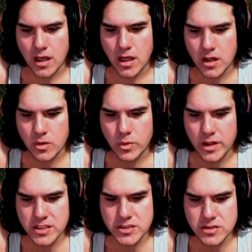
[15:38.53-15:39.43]
And what
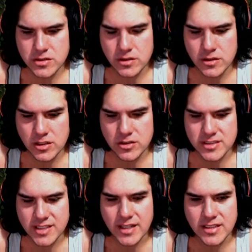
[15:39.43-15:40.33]
is Little
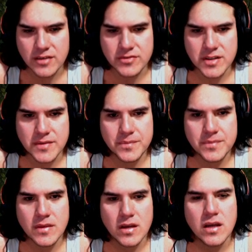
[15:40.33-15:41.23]
Society after?
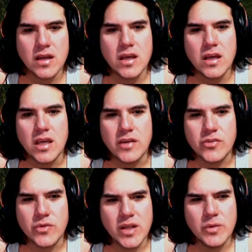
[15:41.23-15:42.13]
If you
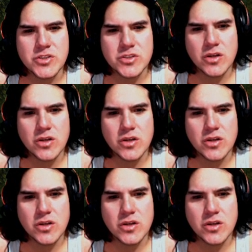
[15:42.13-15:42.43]
really wish to